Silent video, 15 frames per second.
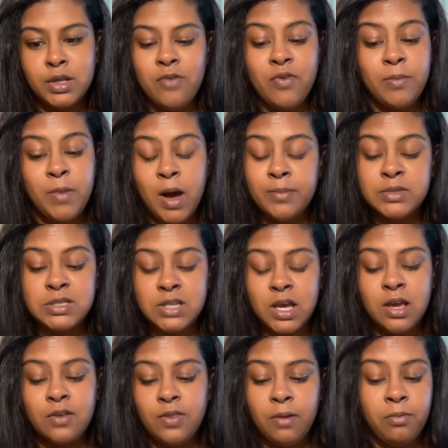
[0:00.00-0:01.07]
If I'm not
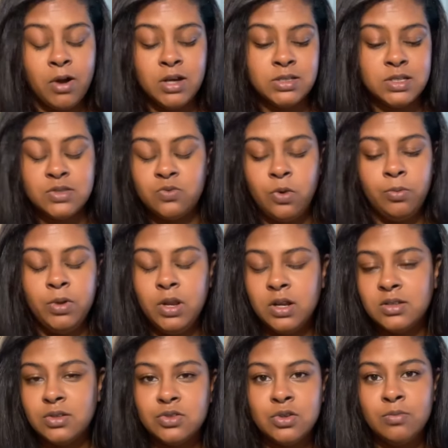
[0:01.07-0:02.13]
mistaken, that process won't be done
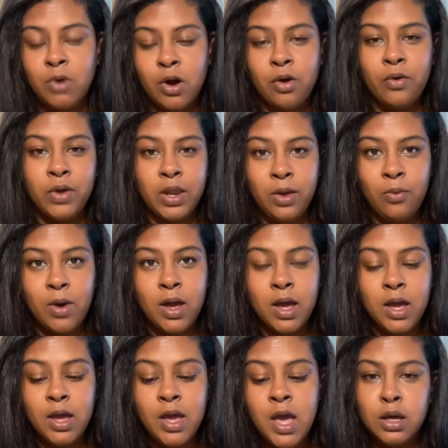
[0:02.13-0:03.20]
till tomorrow
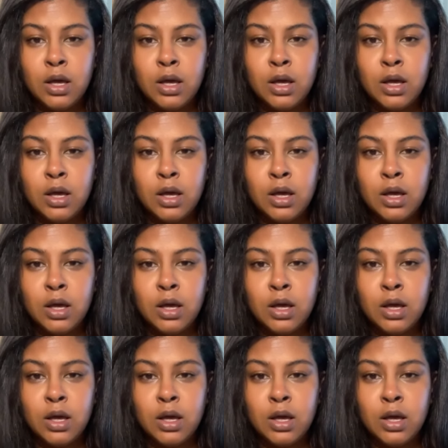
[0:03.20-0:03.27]
anyway.